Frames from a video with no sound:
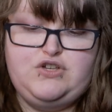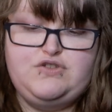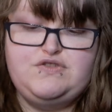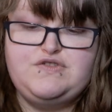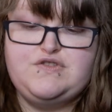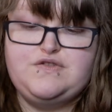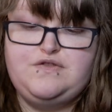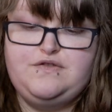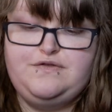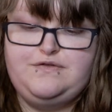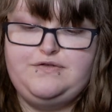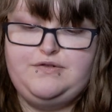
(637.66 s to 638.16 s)

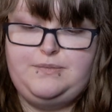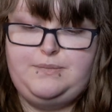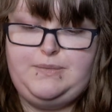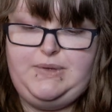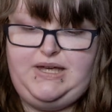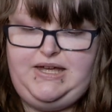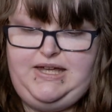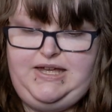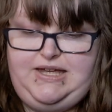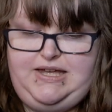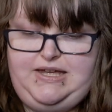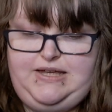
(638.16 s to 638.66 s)
So for
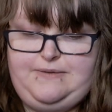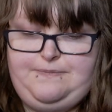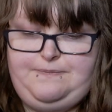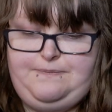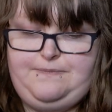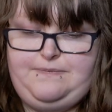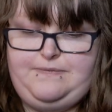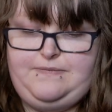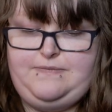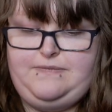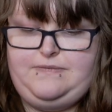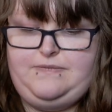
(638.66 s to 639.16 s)
me,
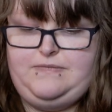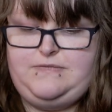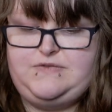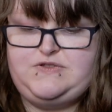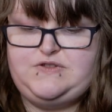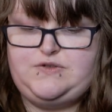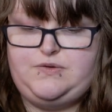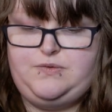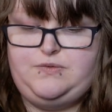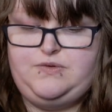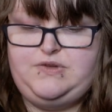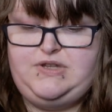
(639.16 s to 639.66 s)

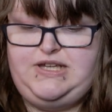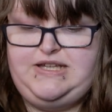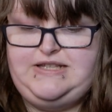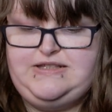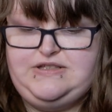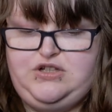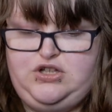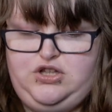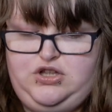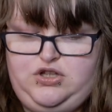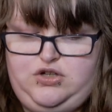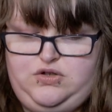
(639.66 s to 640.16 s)
so these
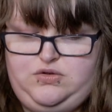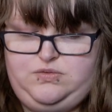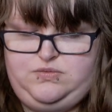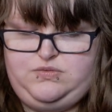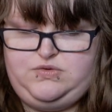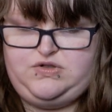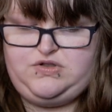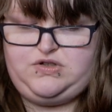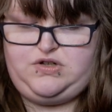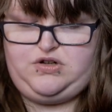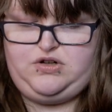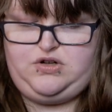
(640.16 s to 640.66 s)

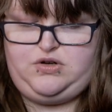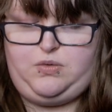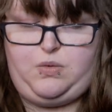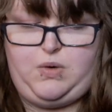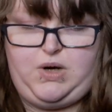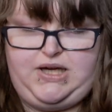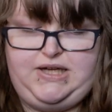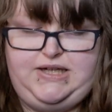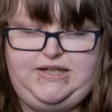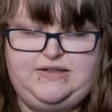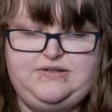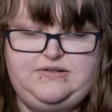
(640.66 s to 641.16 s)
colognes are
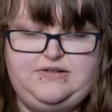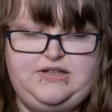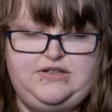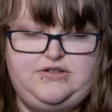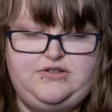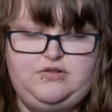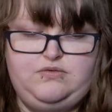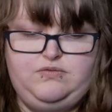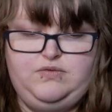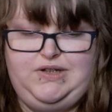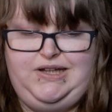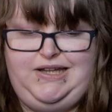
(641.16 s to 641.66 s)
quite, they
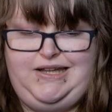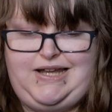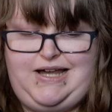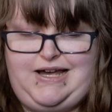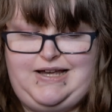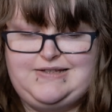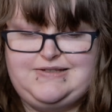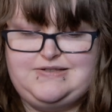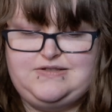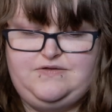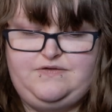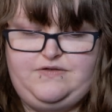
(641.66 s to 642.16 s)
don't really
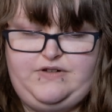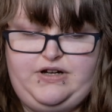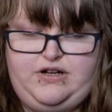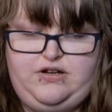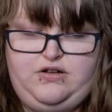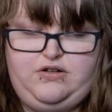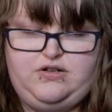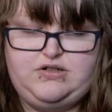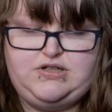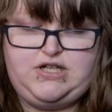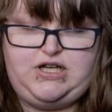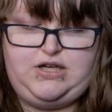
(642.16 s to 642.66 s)
last a very
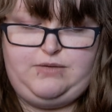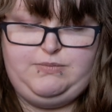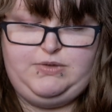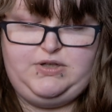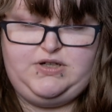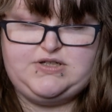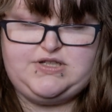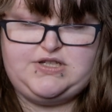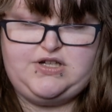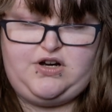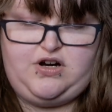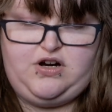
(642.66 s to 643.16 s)
long time
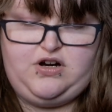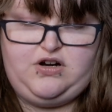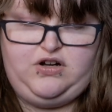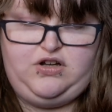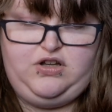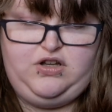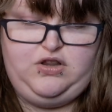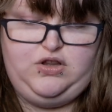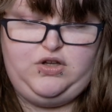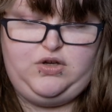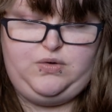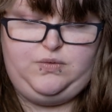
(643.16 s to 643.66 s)
because they are
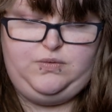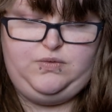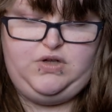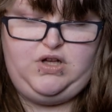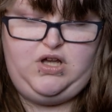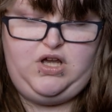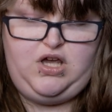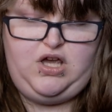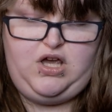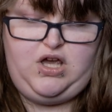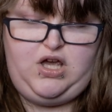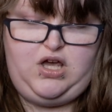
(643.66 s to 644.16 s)
cologne.
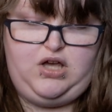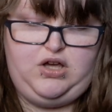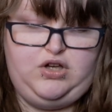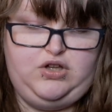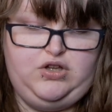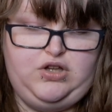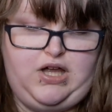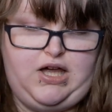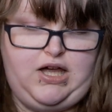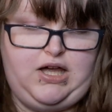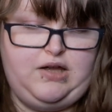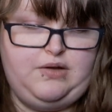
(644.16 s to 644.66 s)

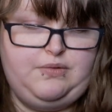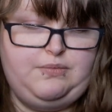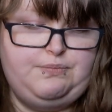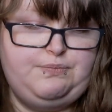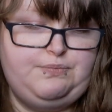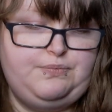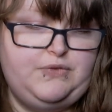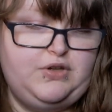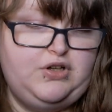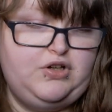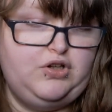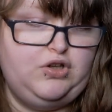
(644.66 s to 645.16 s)

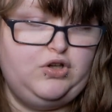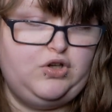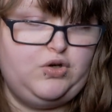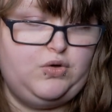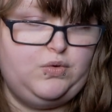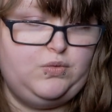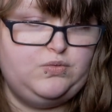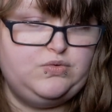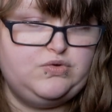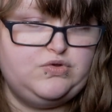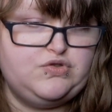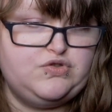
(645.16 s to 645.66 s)

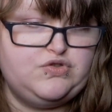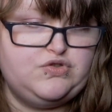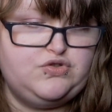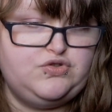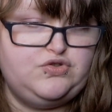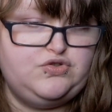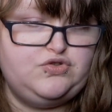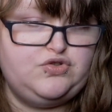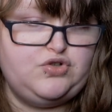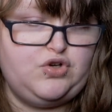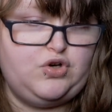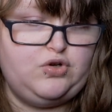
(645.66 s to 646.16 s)
Colognes
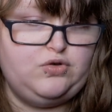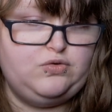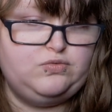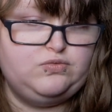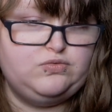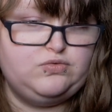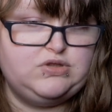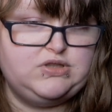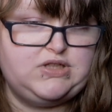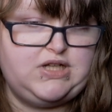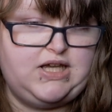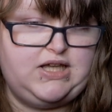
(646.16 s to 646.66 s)

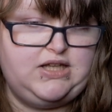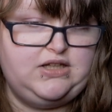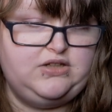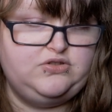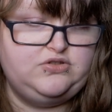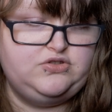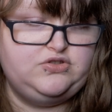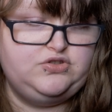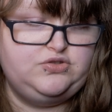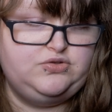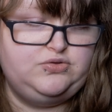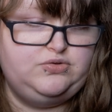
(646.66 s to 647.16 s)
don't
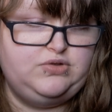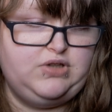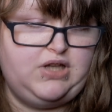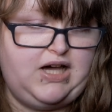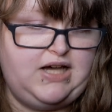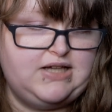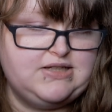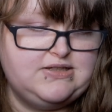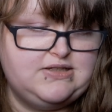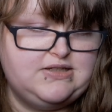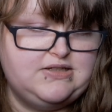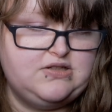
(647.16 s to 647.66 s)
tend to
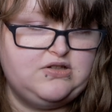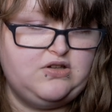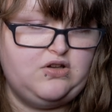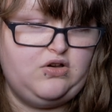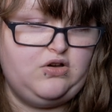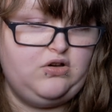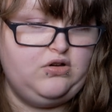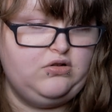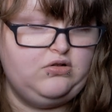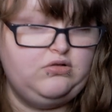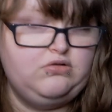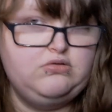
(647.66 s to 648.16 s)
last as
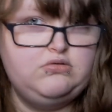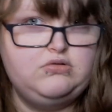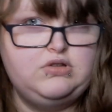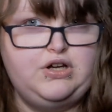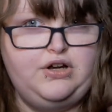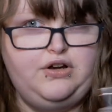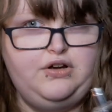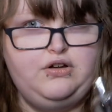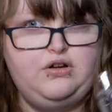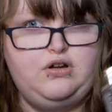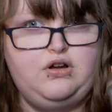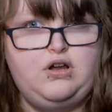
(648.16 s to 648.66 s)
long.
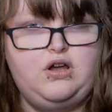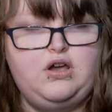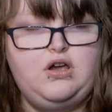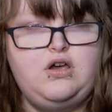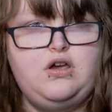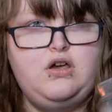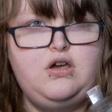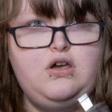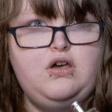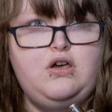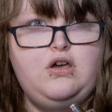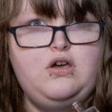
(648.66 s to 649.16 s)
They're
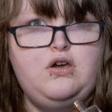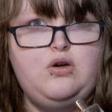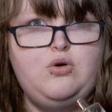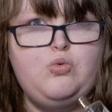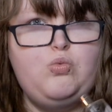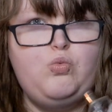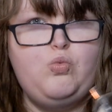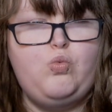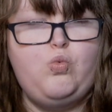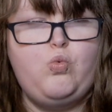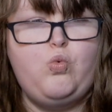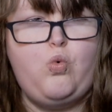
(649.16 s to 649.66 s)

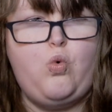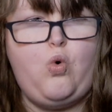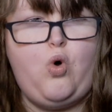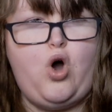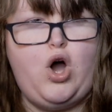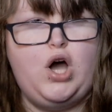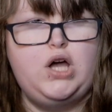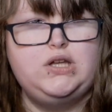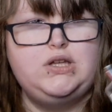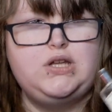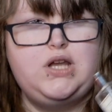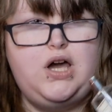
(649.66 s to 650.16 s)

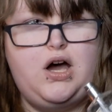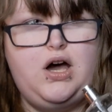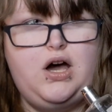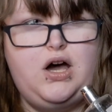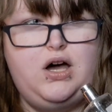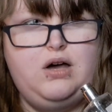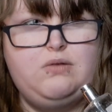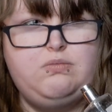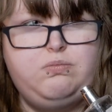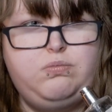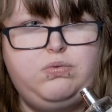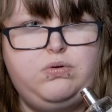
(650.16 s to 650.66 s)
one
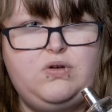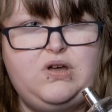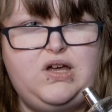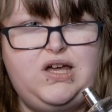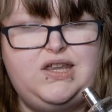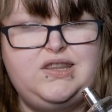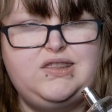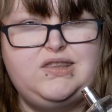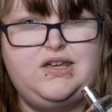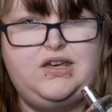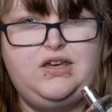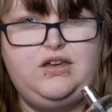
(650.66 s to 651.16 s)
up,
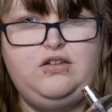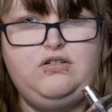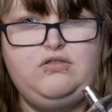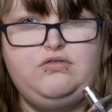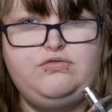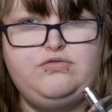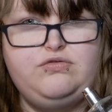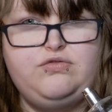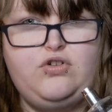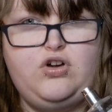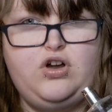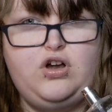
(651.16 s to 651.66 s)
I think,
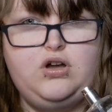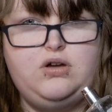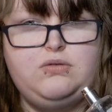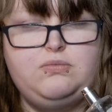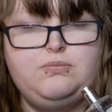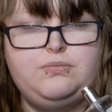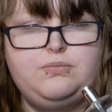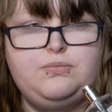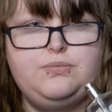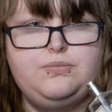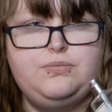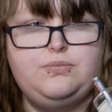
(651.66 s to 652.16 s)

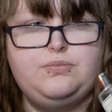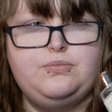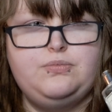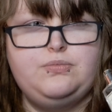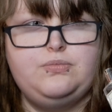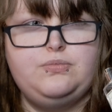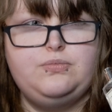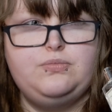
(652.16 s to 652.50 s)
from